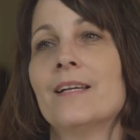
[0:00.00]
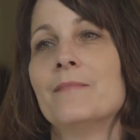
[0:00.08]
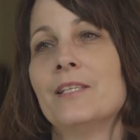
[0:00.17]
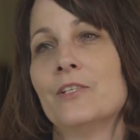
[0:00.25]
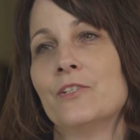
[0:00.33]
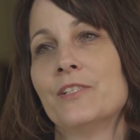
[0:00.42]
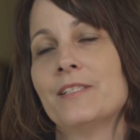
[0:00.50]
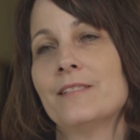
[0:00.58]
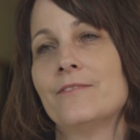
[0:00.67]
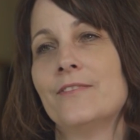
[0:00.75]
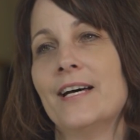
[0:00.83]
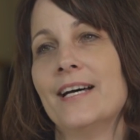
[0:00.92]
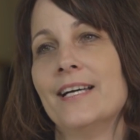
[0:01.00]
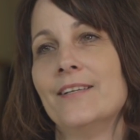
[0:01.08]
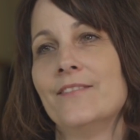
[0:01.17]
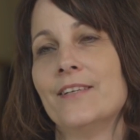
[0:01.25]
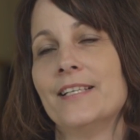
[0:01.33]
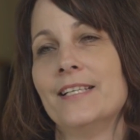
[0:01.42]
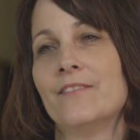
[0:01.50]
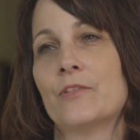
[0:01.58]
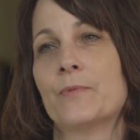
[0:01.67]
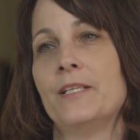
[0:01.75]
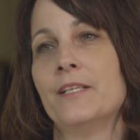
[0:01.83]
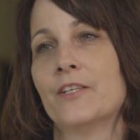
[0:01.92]
I'm the oldest of five. I have
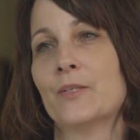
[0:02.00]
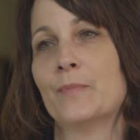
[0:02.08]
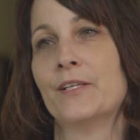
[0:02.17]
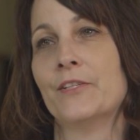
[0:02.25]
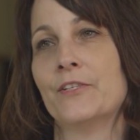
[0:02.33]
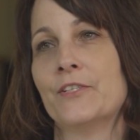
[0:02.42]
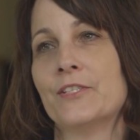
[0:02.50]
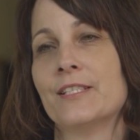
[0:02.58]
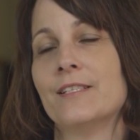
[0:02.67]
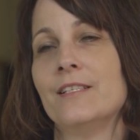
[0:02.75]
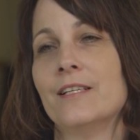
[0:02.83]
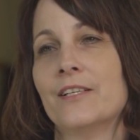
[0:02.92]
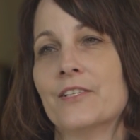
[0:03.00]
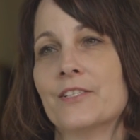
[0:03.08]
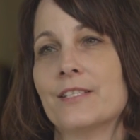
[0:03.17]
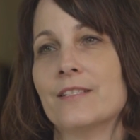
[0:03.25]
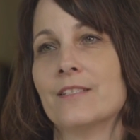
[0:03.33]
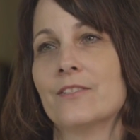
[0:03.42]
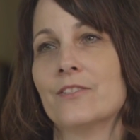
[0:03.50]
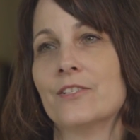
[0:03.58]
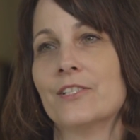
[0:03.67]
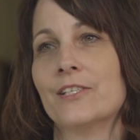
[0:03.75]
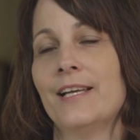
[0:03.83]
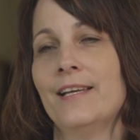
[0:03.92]
three younger brothers and a younger
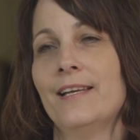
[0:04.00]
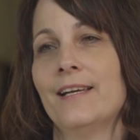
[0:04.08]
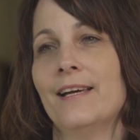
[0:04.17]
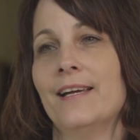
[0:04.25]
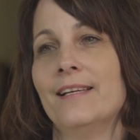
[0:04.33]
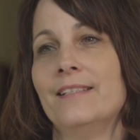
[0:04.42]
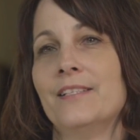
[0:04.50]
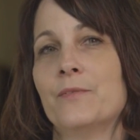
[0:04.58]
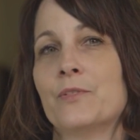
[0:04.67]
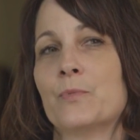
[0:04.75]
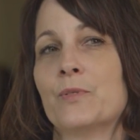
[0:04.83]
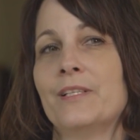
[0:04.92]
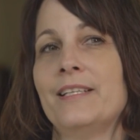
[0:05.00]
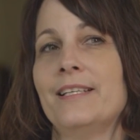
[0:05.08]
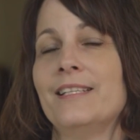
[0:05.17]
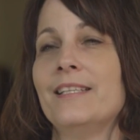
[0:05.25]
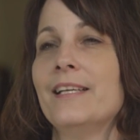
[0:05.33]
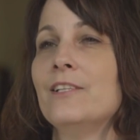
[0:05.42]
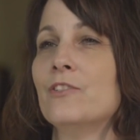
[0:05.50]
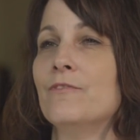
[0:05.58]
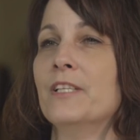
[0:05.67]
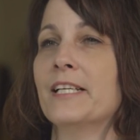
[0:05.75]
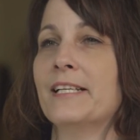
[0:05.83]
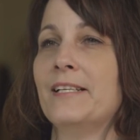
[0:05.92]
sister. And it was really at the age
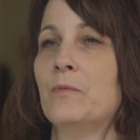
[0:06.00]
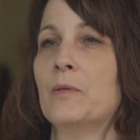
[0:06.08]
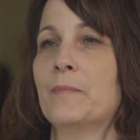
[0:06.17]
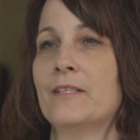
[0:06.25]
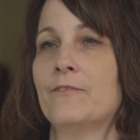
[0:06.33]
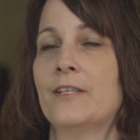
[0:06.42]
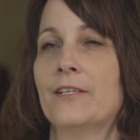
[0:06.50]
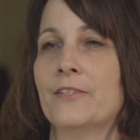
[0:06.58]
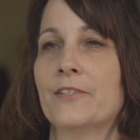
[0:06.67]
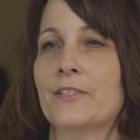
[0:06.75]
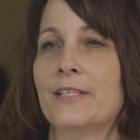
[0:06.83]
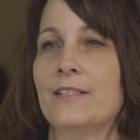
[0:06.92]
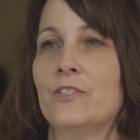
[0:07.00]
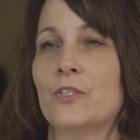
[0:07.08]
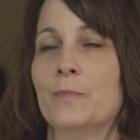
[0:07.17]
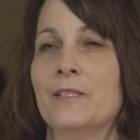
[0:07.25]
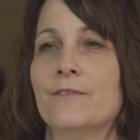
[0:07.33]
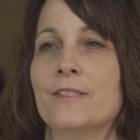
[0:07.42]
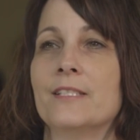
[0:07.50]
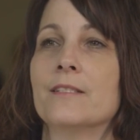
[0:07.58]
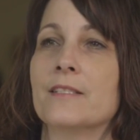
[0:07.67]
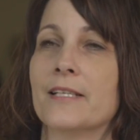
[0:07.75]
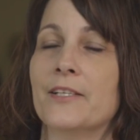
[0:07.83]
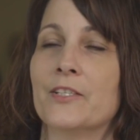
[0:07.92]
of nine when my father had told me of his
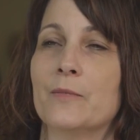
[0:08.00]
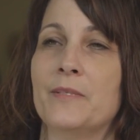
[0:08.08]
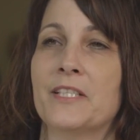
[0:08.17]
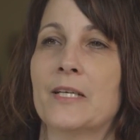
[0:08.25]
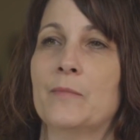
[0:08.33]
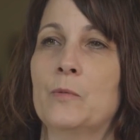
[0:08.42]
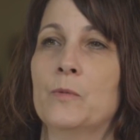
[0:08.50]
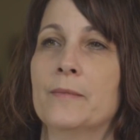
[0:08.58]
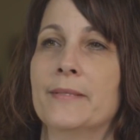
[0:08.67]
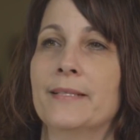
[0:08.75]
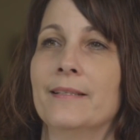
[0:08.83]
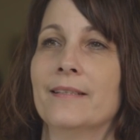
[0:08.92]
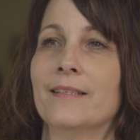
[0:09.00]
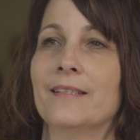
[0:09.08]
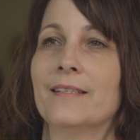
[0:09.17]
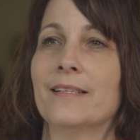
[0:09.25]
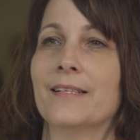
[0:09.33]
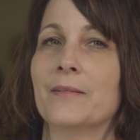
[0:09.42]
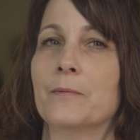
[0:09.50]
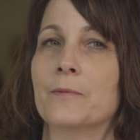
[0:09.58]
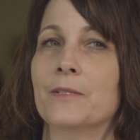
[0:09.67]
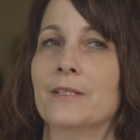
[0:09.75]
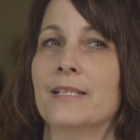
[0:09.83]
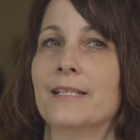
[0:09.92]
desire to become a woman that I
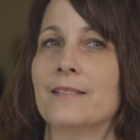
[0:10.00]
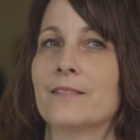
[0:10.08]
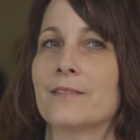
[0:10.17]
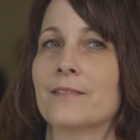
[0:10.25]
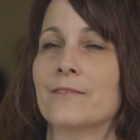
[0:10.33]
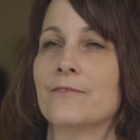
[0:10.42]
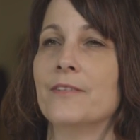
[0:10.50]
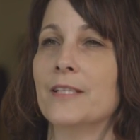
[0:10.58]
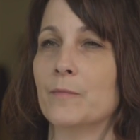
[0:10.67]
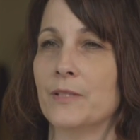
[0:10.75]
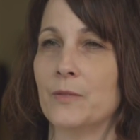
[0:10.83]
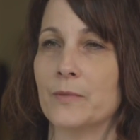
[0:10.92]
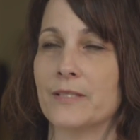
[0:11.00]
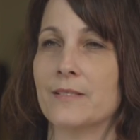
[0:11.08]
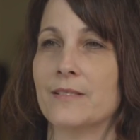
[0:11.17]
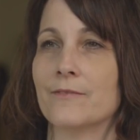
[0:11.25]
realized our family was